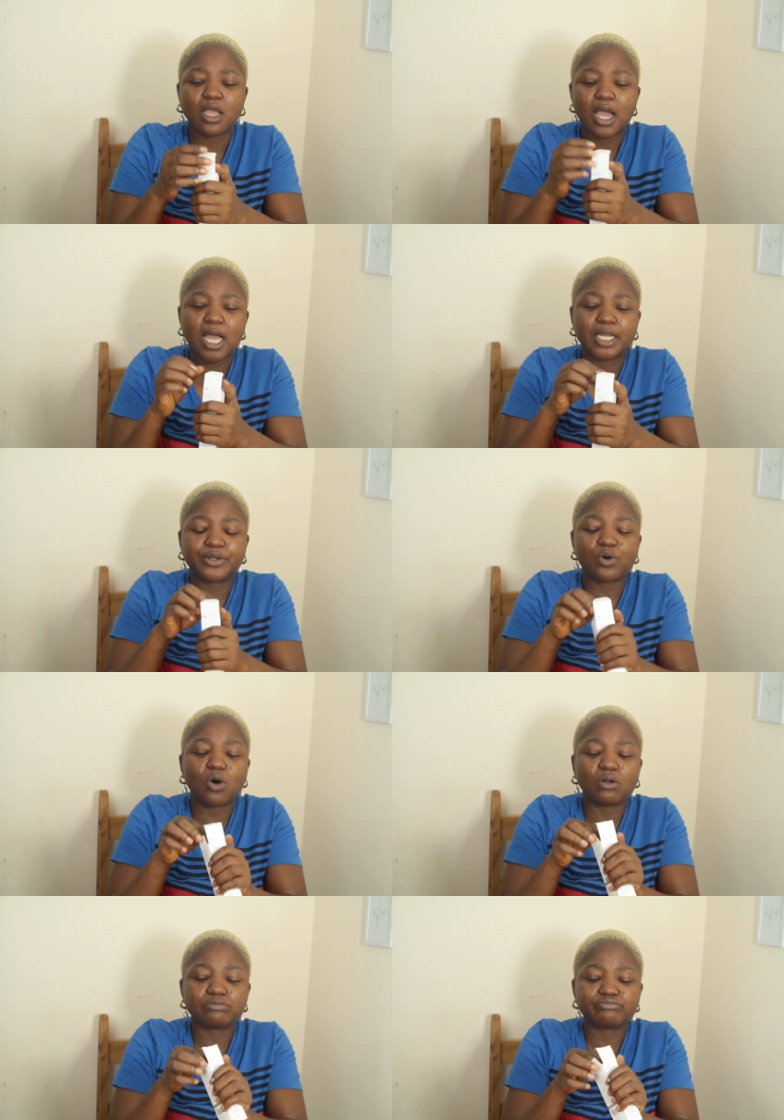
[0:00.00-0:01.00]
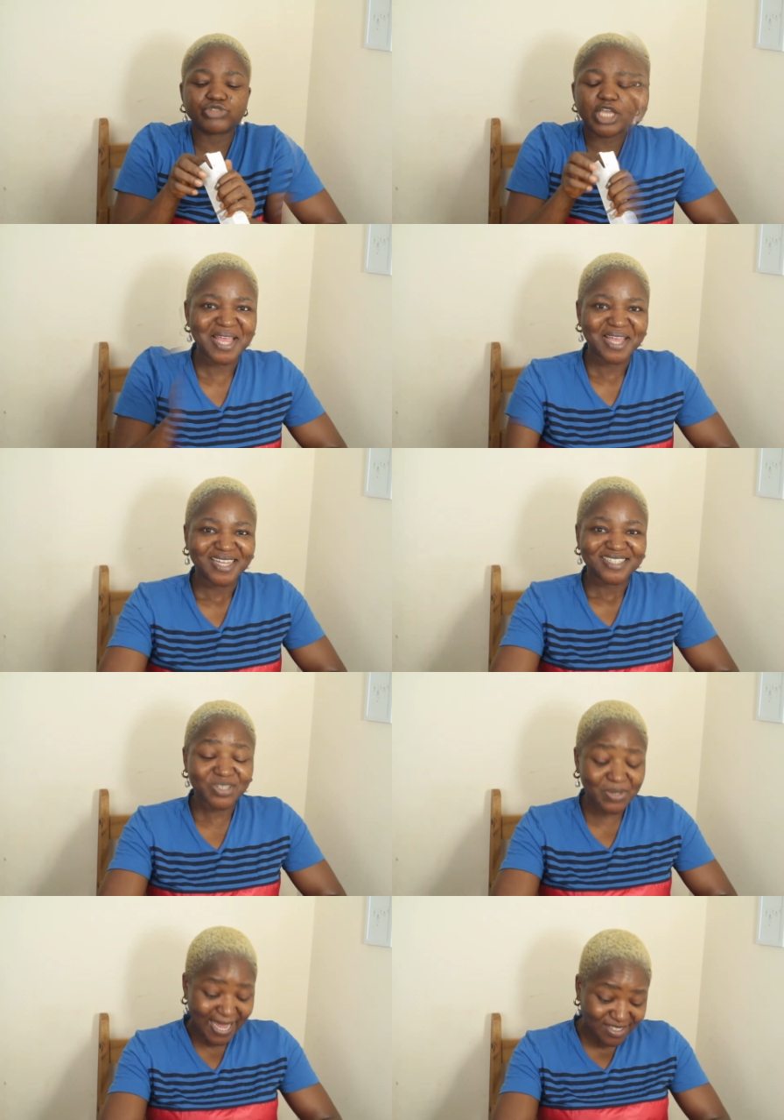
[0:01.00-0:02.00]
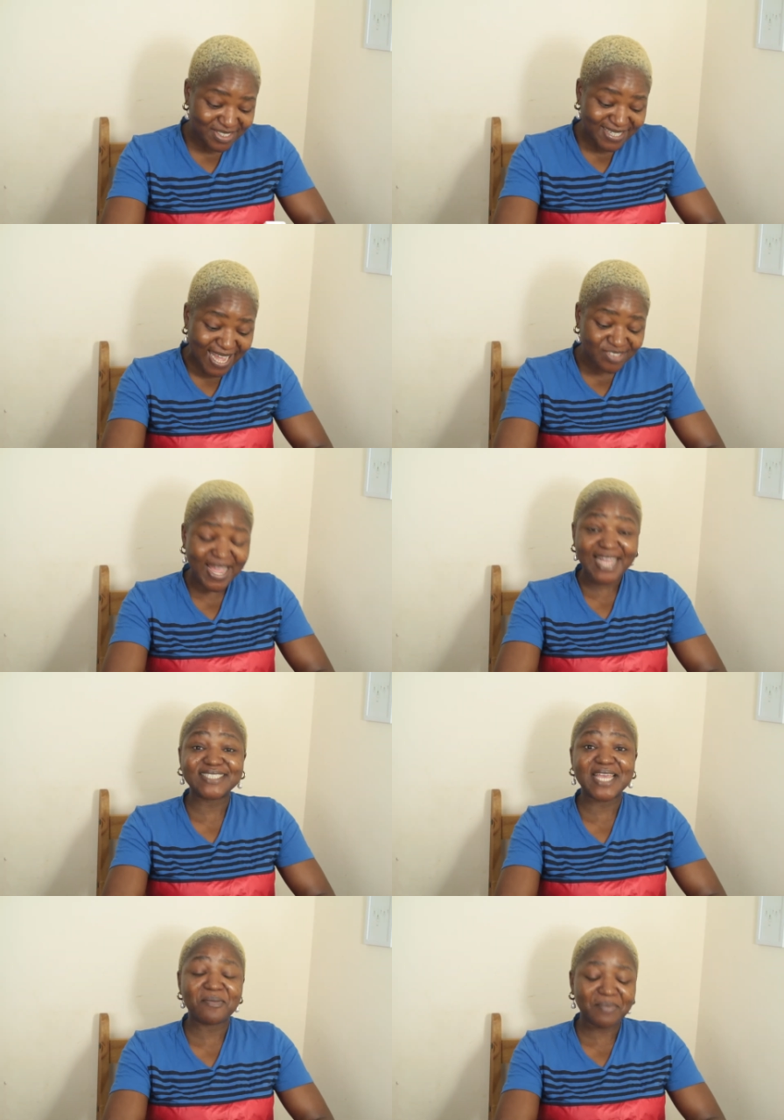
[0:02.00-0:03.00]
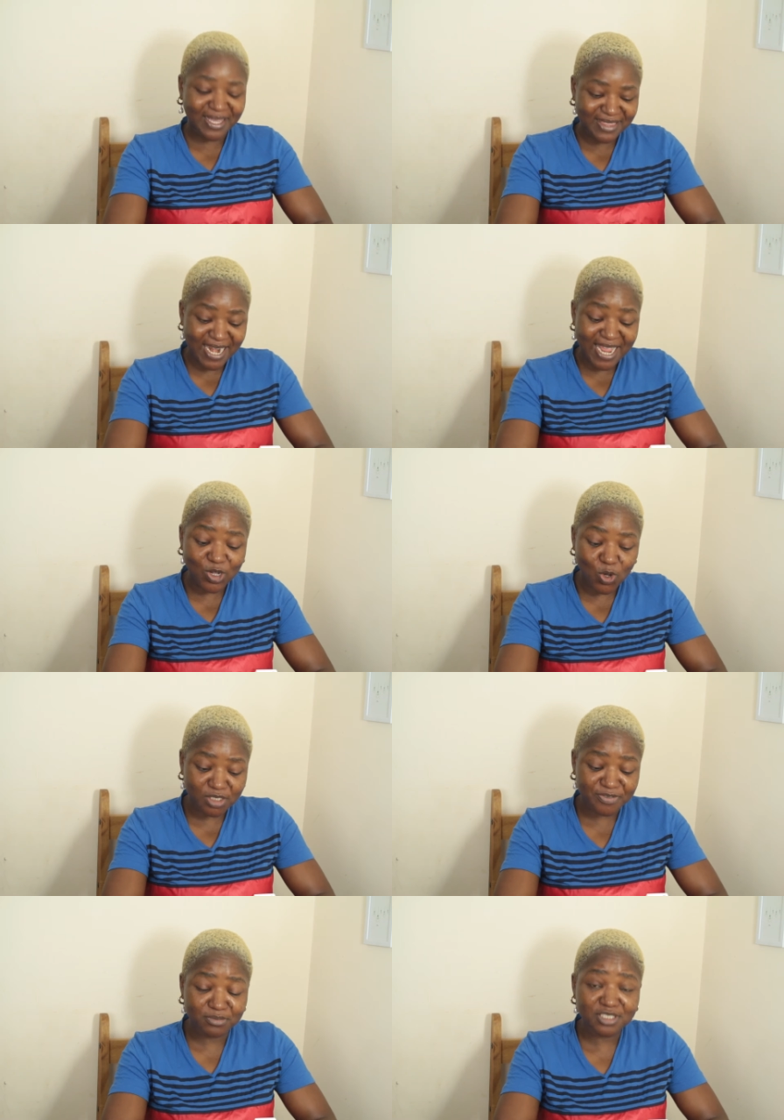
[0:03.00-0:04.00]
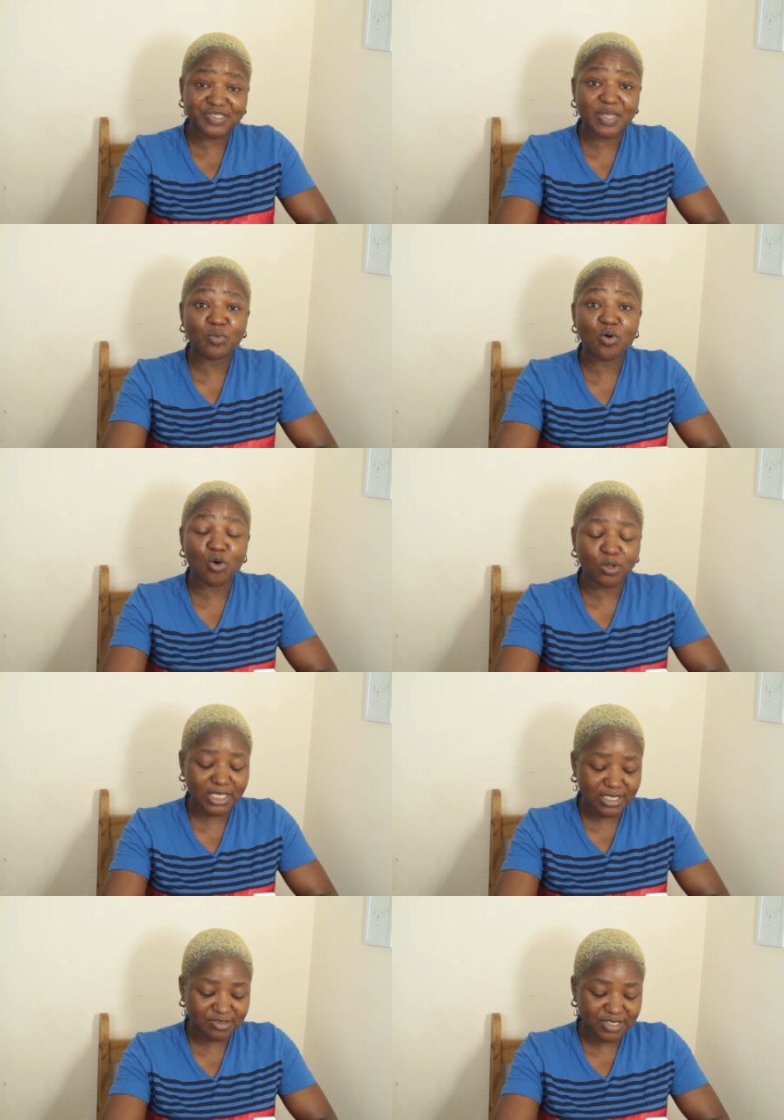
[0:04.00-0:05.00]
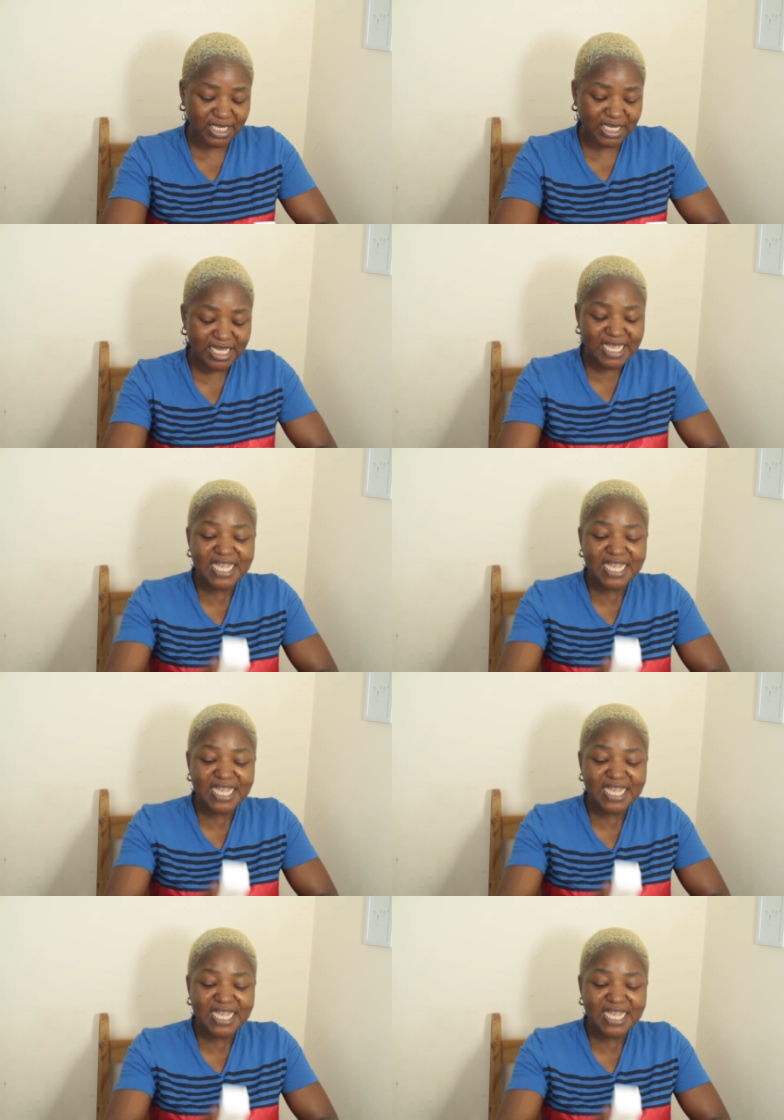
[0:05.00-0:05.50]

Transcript: and all. Yeah. So guys, the next item that I got from this same haul is the